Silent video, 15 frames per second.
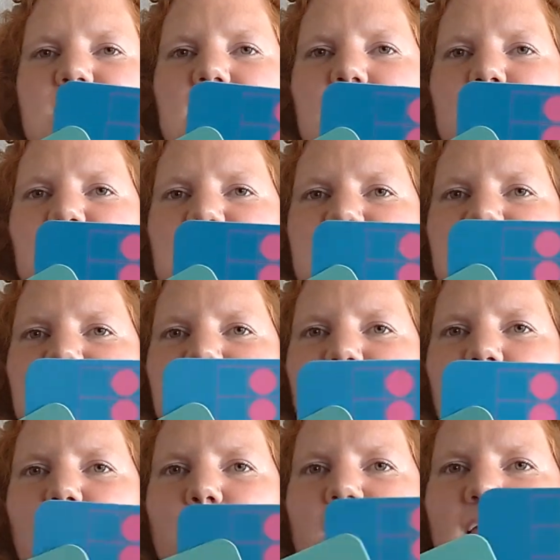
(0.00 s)
the numbers in
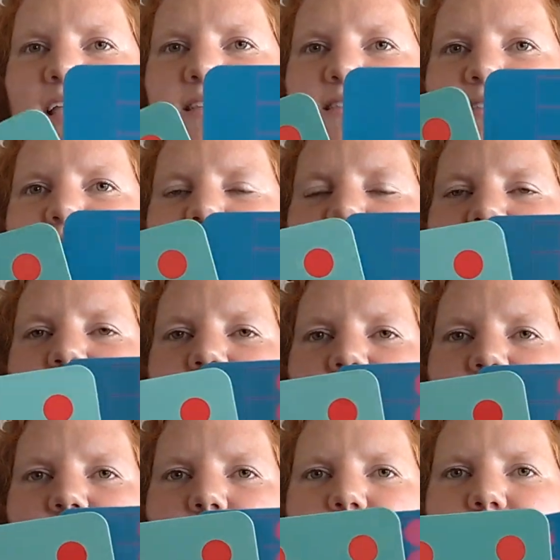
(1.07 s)
different ways.
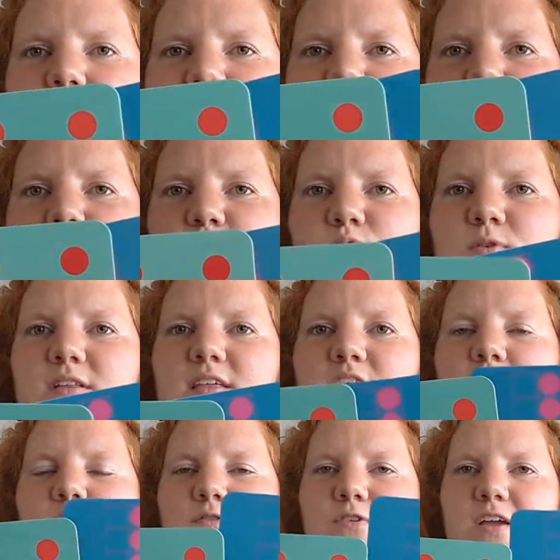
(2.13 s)
And so it's really
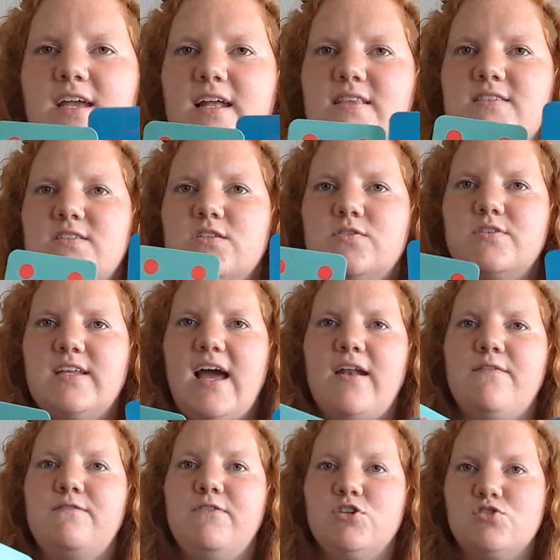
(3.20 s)
good for kids to learn how
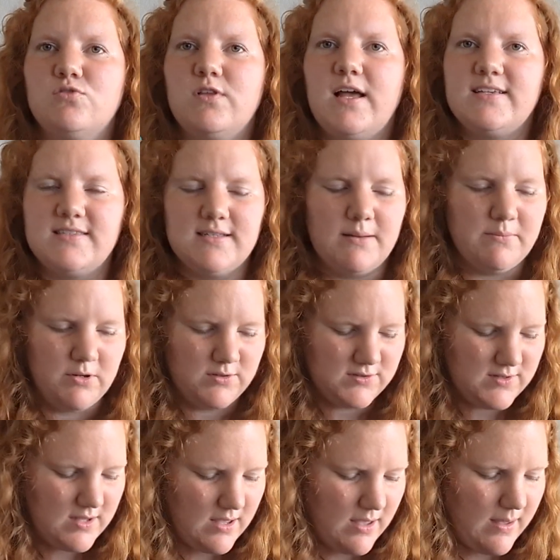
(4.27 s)
to visualize
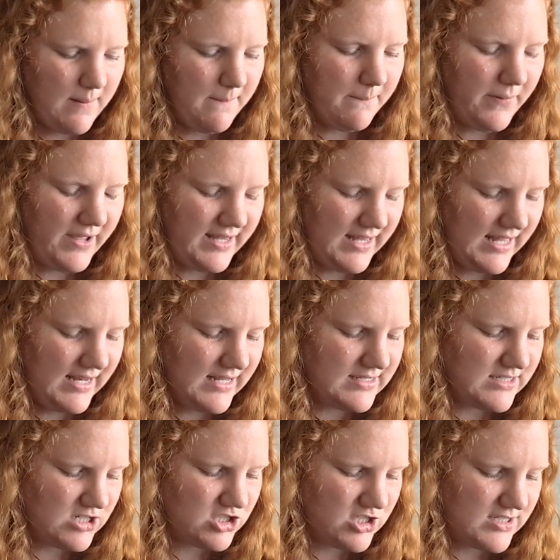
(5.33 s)
numbers. But in
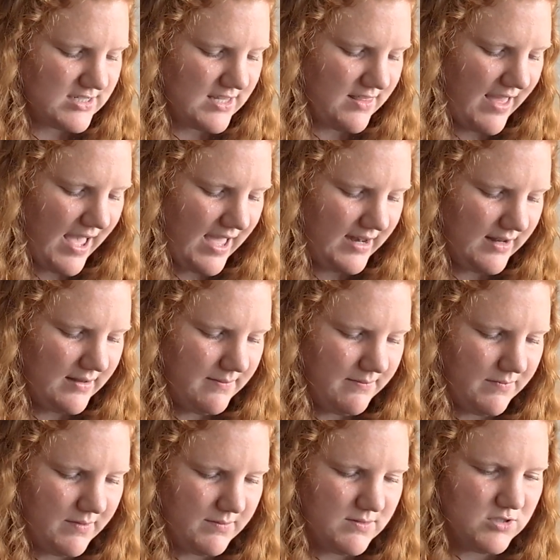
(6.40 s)
addition to that,
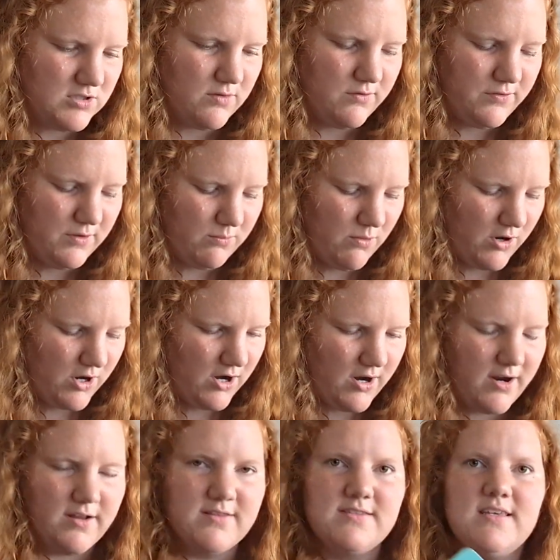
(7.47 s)
let's show a few more
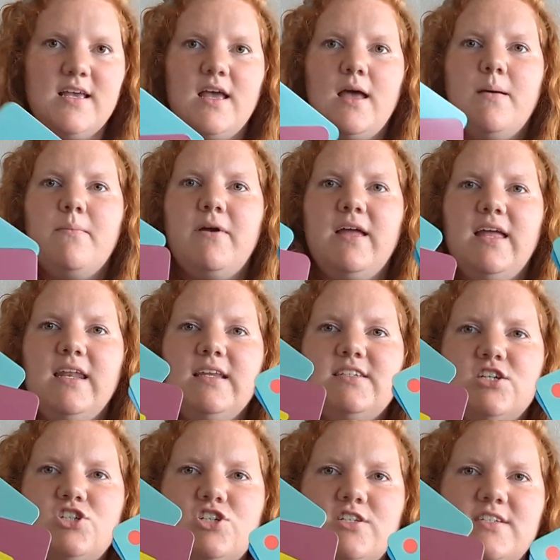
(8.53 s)
cards. But in
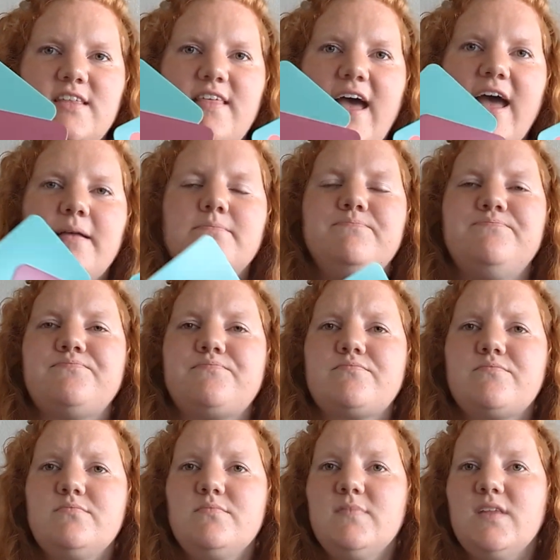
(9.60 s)
addition to that,
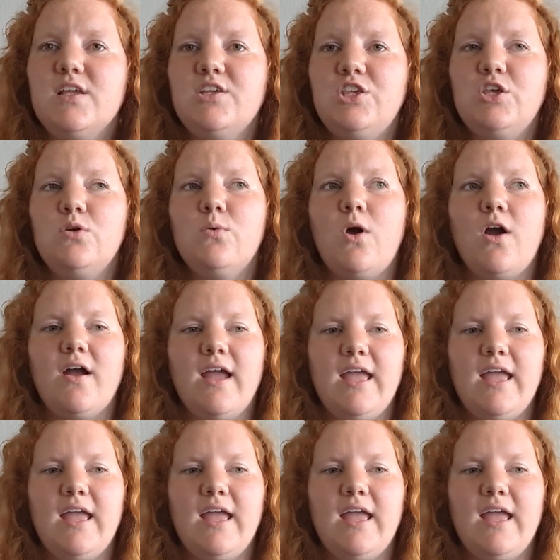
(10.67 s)
you are